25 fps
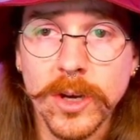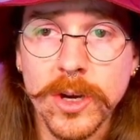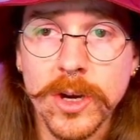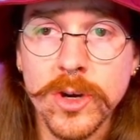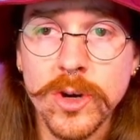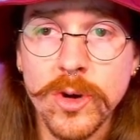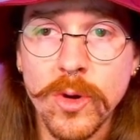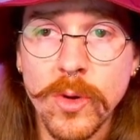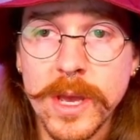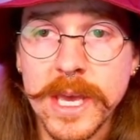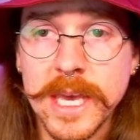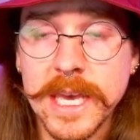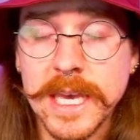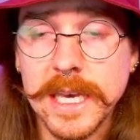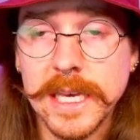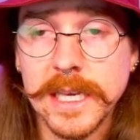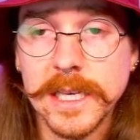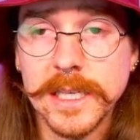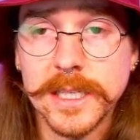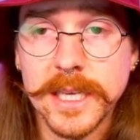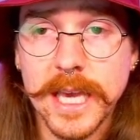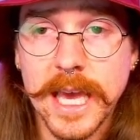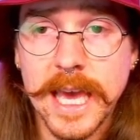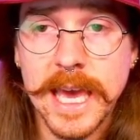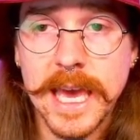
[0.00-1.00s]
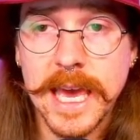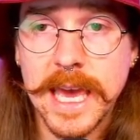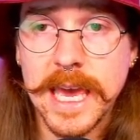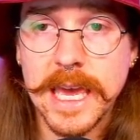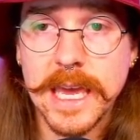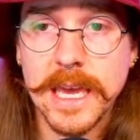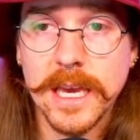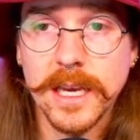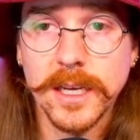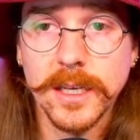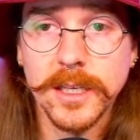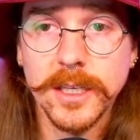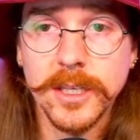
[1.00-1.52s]
who is
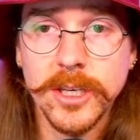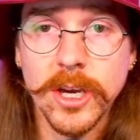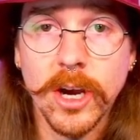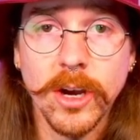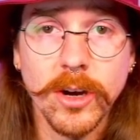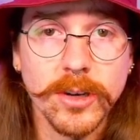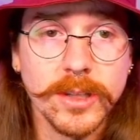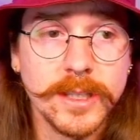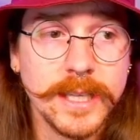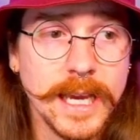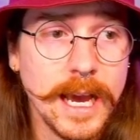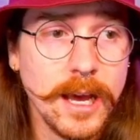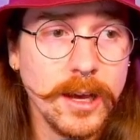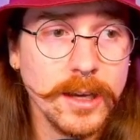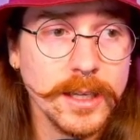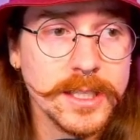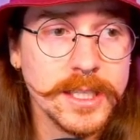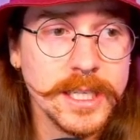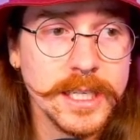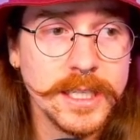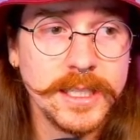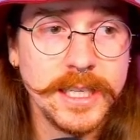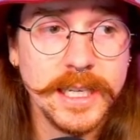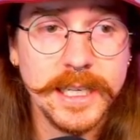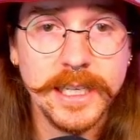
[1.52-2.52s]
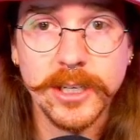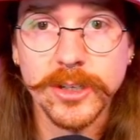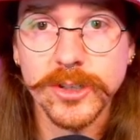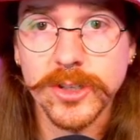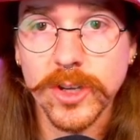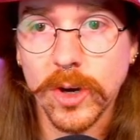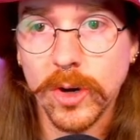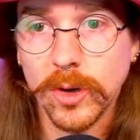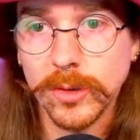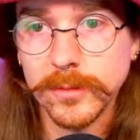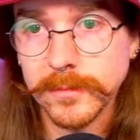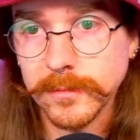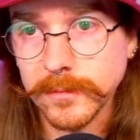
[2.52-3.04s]
a younger talent, 16 years
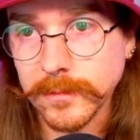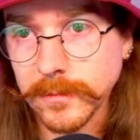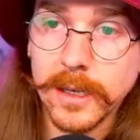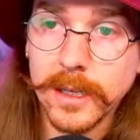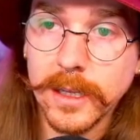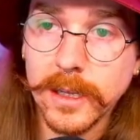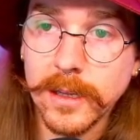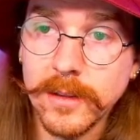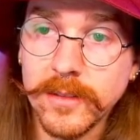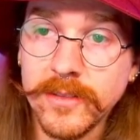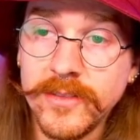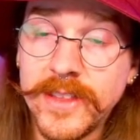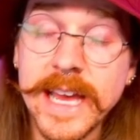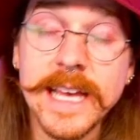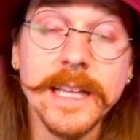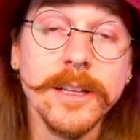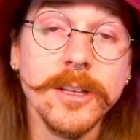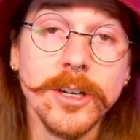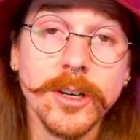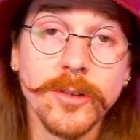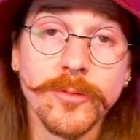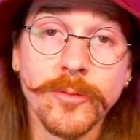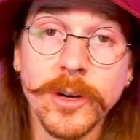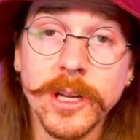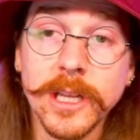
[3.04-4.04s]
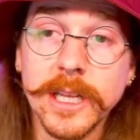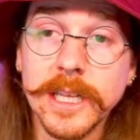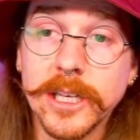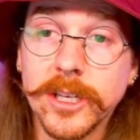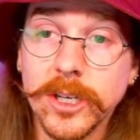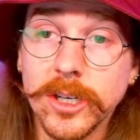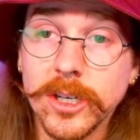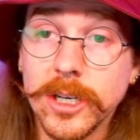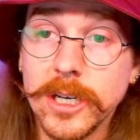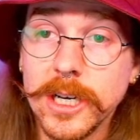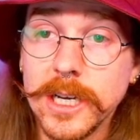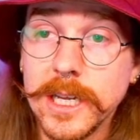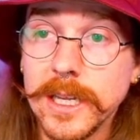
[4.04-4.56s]
old. They look really
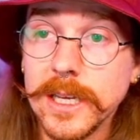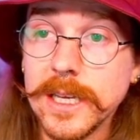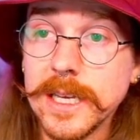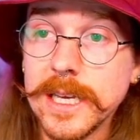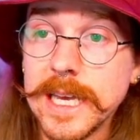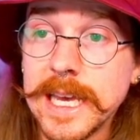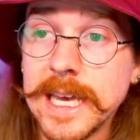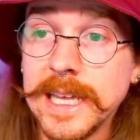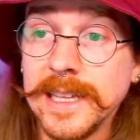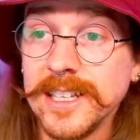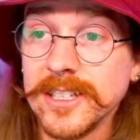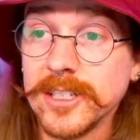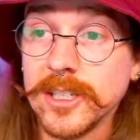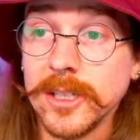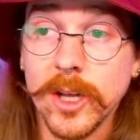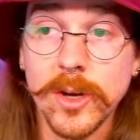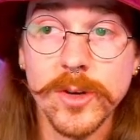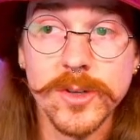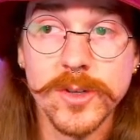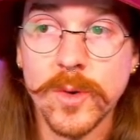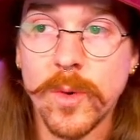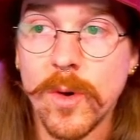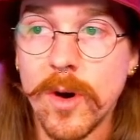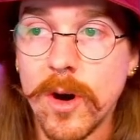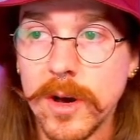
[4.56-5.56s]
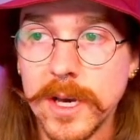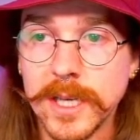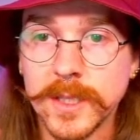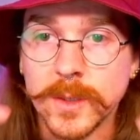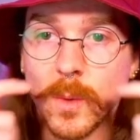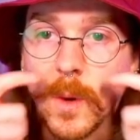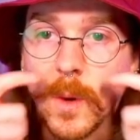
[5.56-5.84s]
good in this close qual as